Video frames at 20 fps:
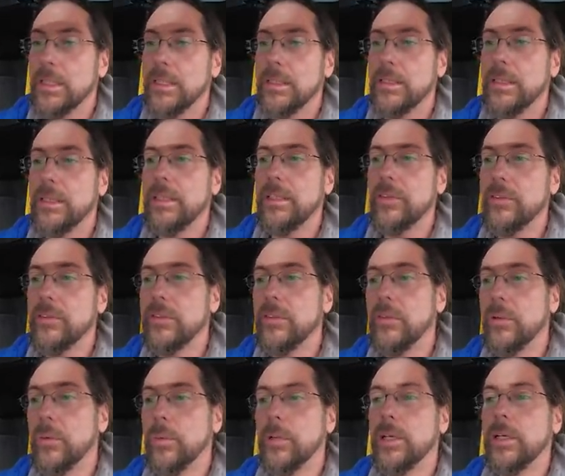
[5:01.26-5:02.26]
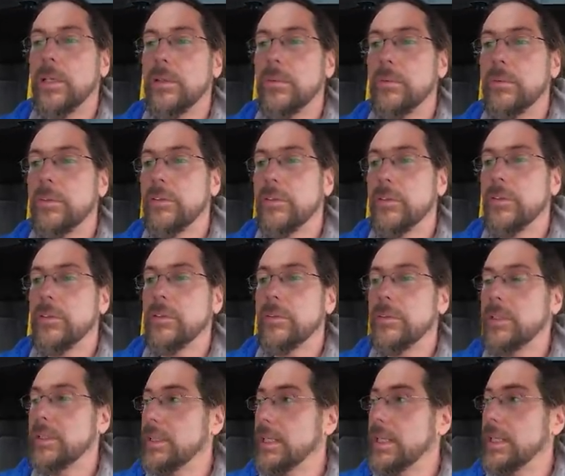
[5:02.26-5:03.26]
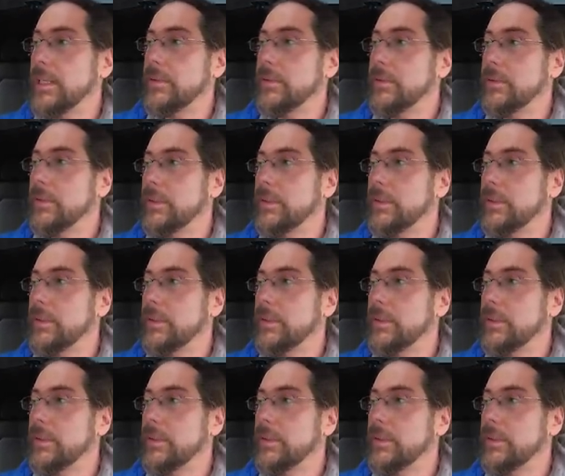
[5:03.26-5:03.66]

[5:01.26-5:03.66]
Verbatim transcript: There is no one. We should do it now.